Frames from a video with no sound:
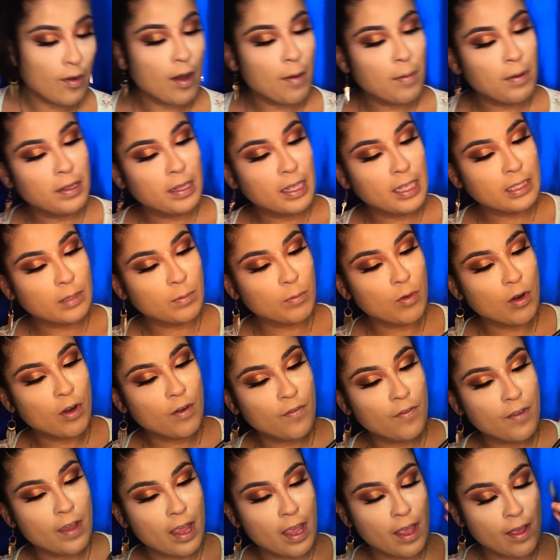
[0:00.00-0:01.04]
grabbing this
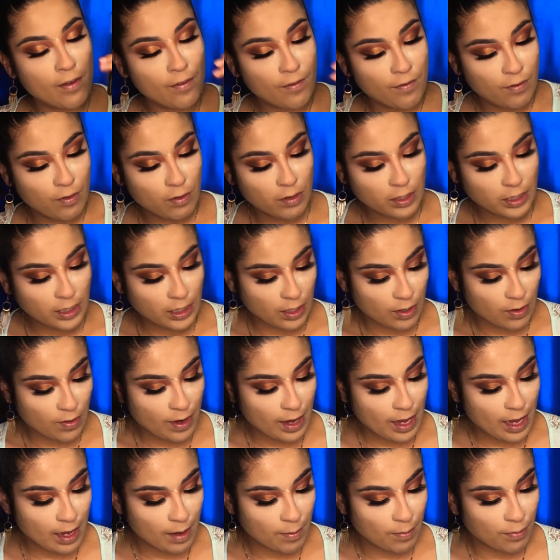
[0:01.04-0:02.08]
Morphe
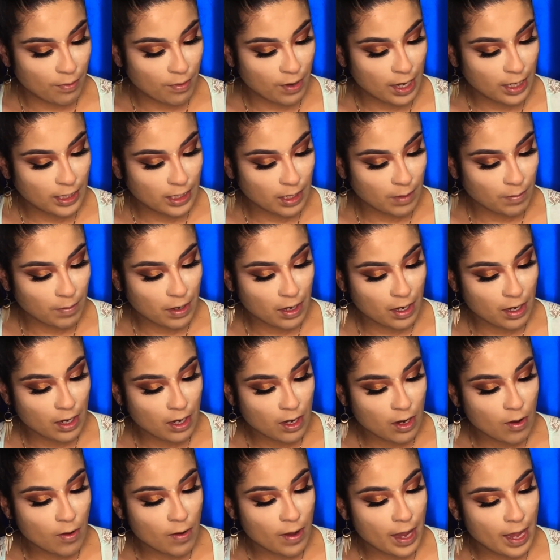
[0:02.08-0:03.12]
M408 brush, I'm going to
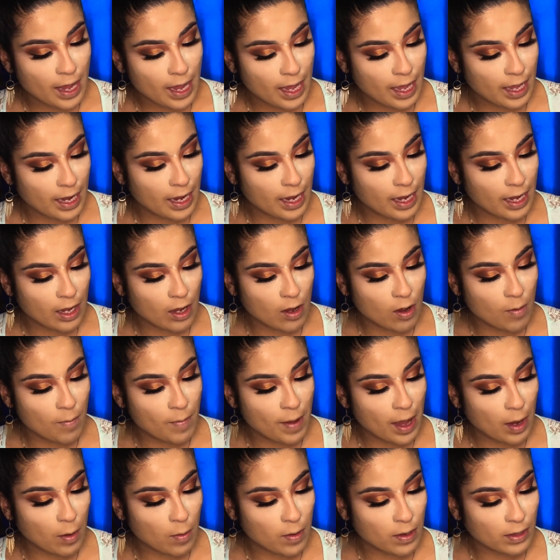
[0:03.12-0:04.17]
go ahead and go
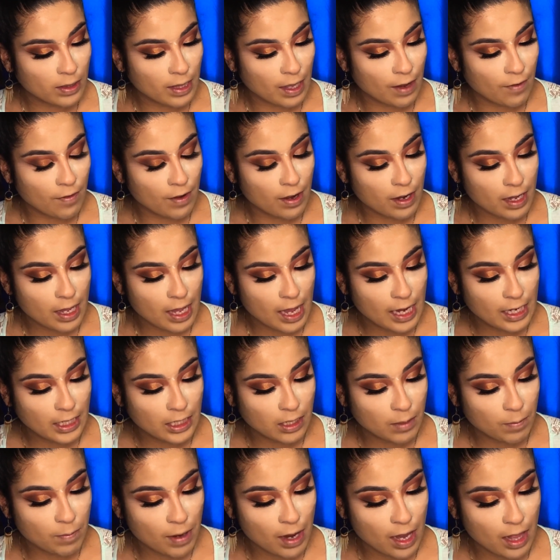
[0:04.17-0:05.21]
back with that
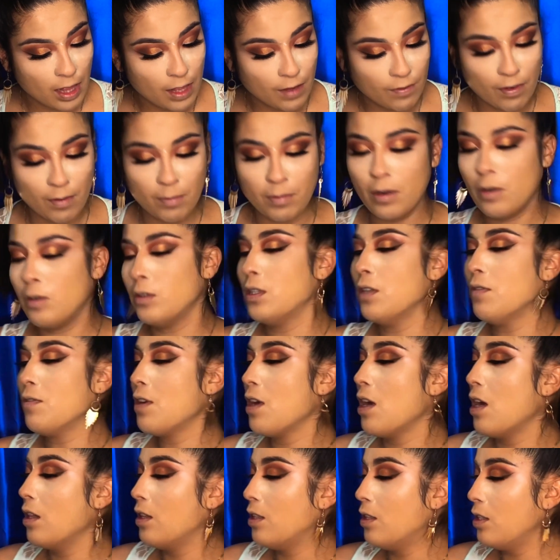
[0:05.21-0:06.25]
Francation palette from Dose of
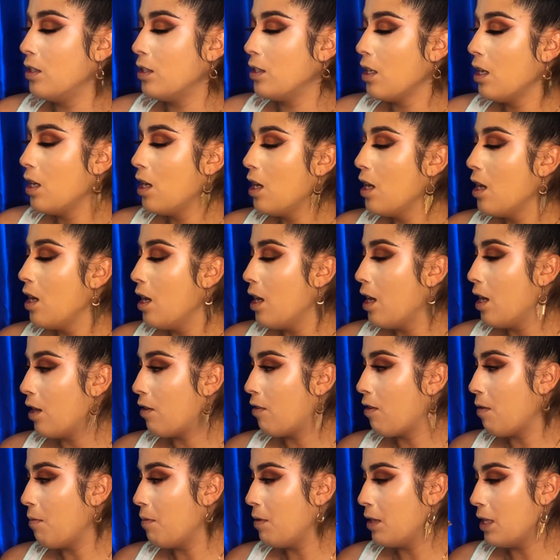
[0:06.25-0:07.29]
Colors and
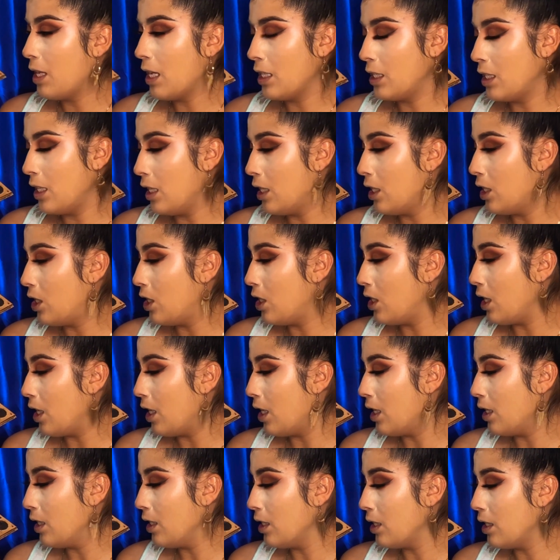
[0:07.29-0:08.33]
grabbing that shade
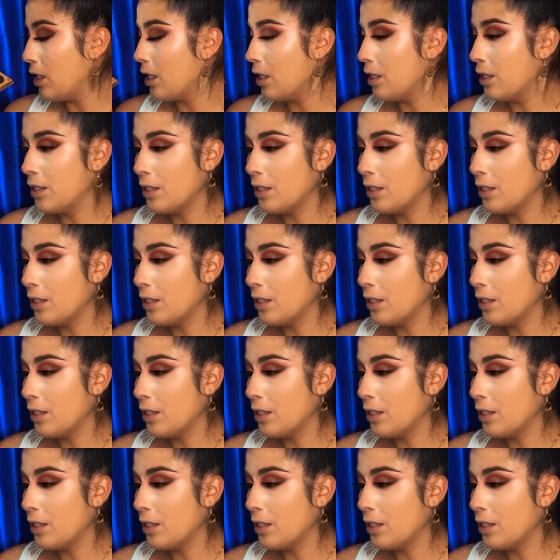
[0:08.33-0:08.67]
Sheens.